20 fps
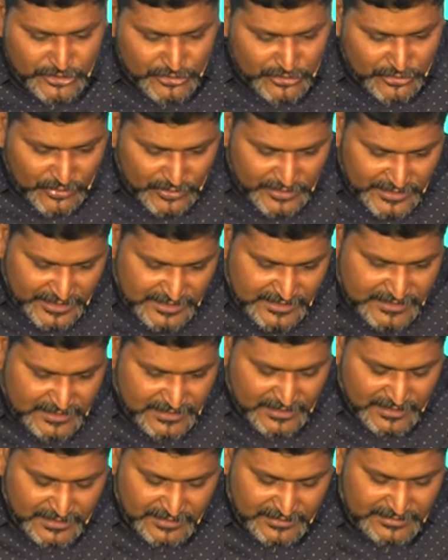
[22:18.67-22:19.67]
I want you to know
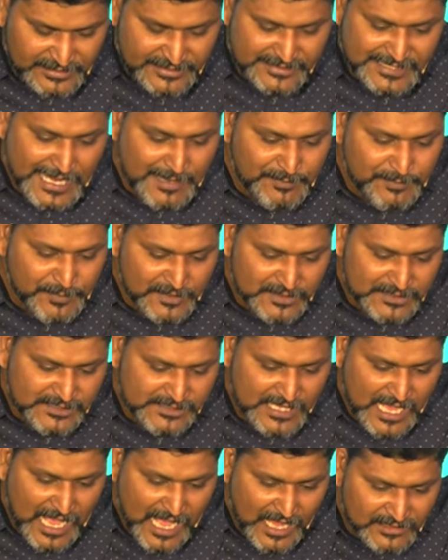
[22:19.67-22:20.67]
this.
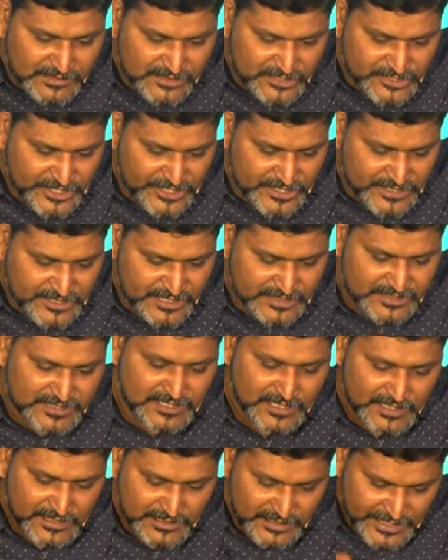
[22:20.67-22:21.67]
Disciples asked
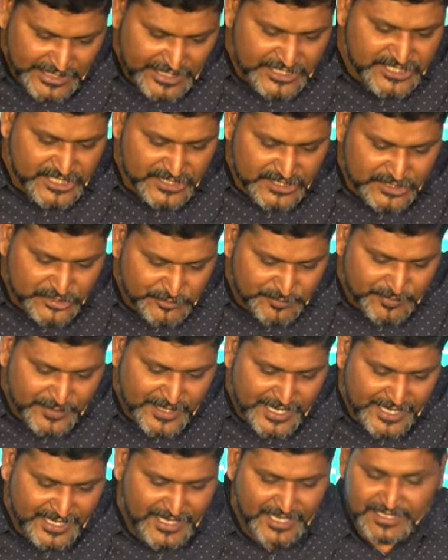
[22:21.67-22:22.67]
Jesus, teach us
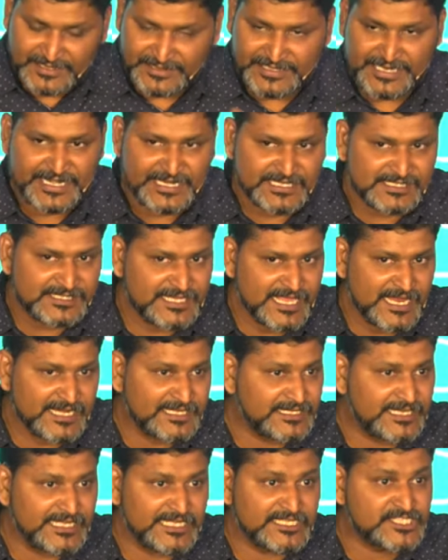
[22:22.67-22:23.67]
to pray. They didn't
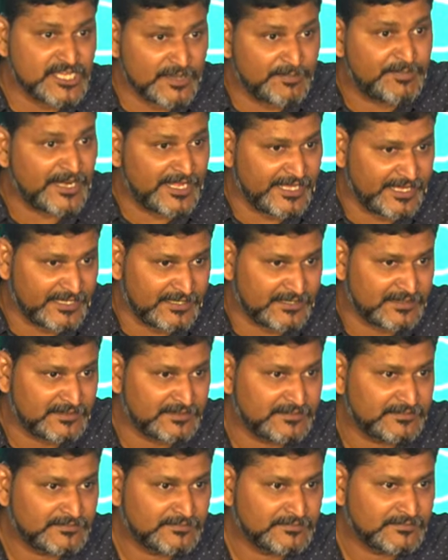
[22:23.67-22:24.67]
say, teach a
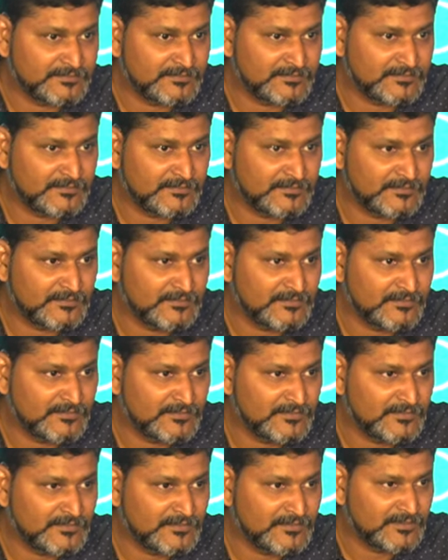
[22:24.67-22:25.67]
prayer.
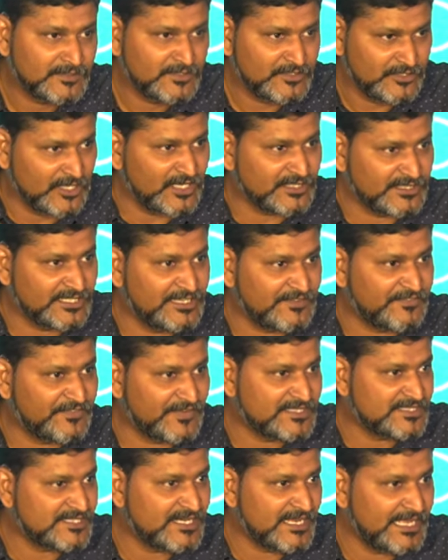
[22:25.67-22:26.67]
You got the
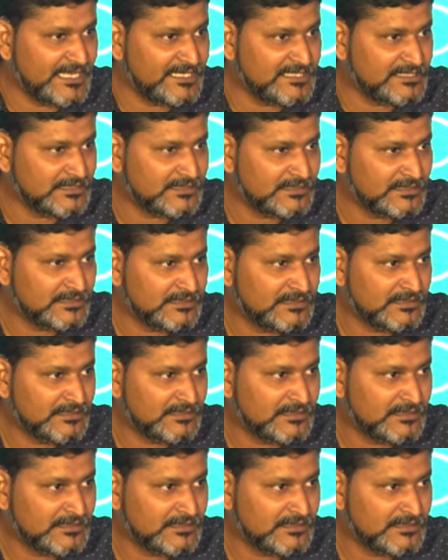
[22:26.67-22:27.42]
difference, right?